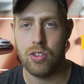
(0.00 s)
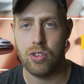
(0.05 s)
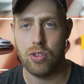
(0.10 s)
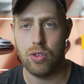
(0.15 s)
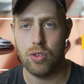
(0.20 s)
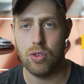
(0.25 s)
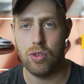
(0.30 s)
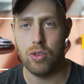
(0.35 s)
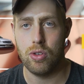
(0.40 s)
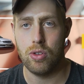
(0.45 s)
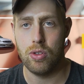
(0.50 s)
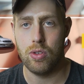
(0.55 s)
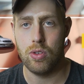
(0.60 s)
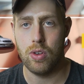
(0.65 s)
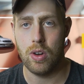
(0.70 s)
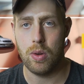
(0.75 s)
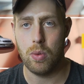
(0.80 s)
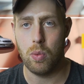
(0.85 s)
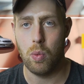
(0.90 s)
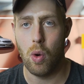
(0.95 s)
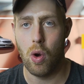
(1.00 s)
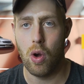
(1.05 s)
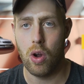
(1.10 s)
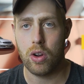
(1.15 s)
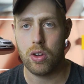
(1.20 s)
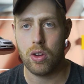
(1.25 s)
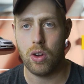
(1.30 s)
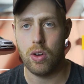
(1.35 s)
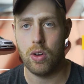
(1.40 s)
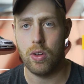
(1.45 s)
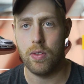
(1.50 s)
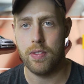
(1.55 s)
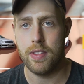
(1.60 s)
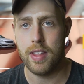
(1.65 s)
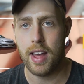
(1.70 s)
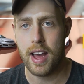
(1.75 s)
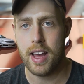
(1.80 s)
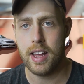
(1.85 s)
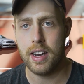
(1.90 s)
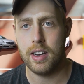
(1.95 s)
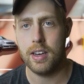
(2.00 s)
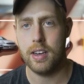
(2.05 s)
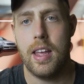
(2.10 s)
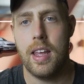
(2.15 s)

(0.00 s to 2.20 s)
to work on that